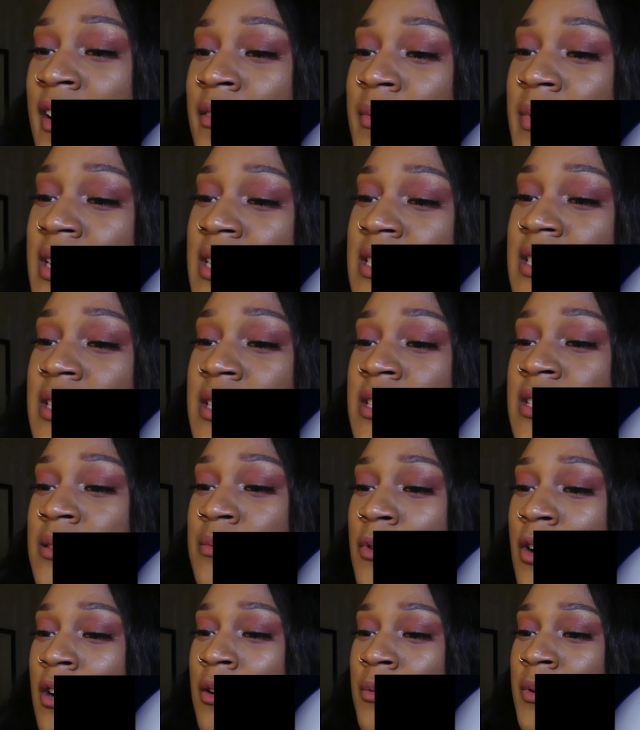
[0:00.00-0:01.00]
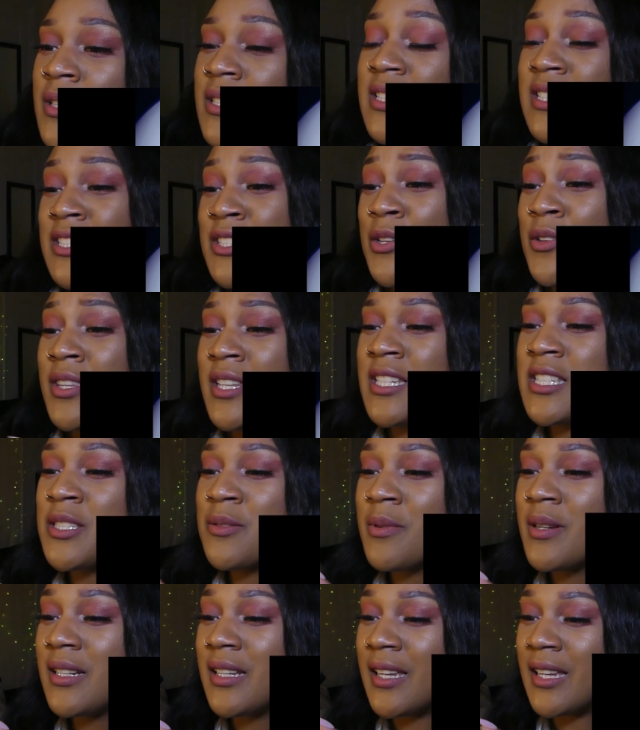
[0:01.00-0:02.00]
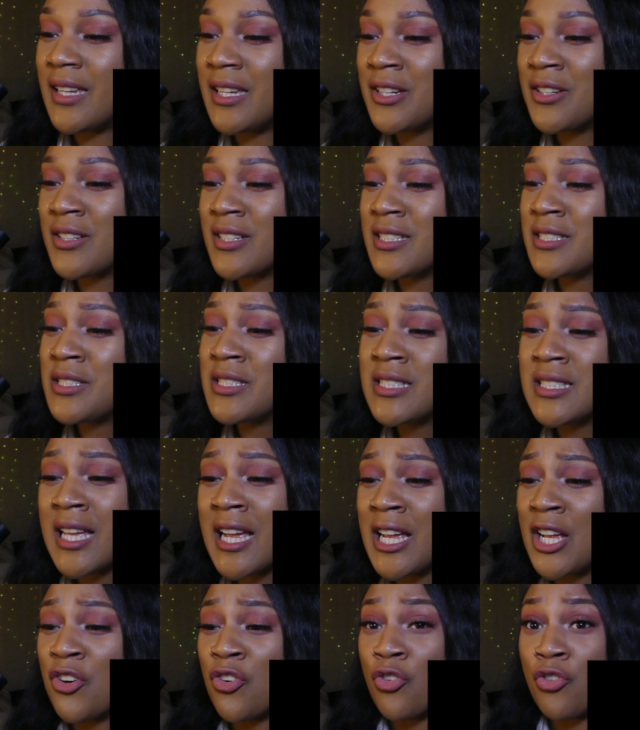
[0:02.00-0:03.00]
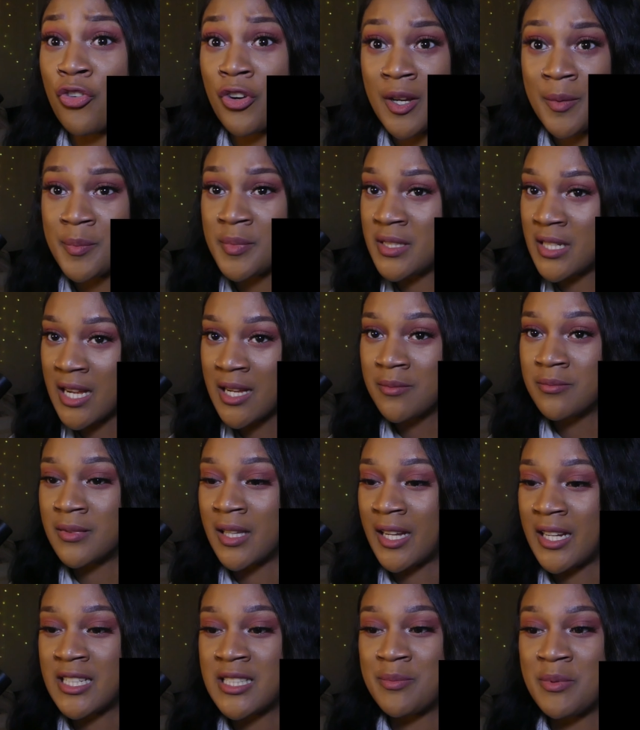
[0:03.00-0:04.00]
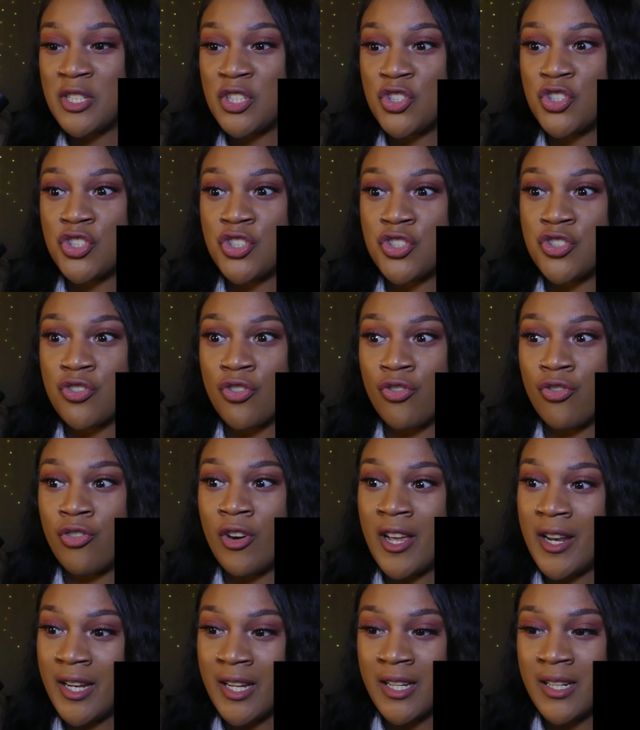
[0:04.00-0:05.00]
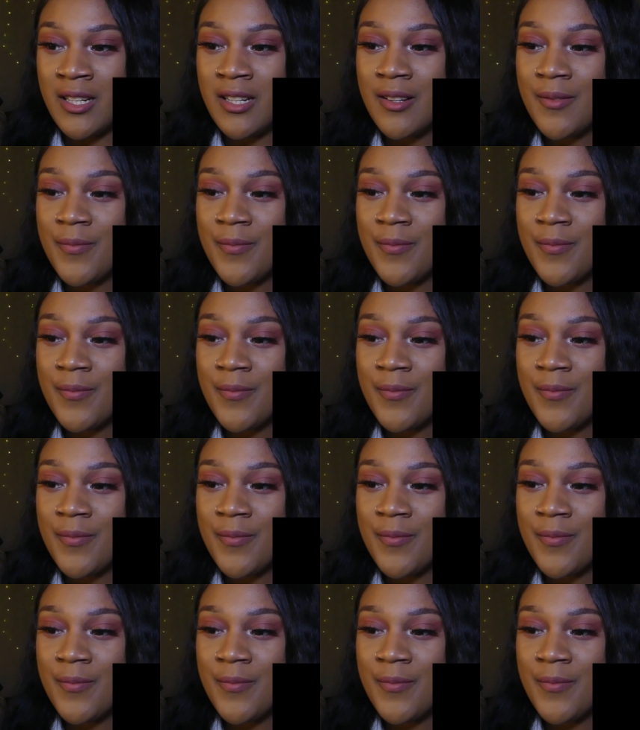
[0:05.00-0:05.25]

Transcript: minutes, the small one. So this one here, this is like ripped up, like it's been shredded.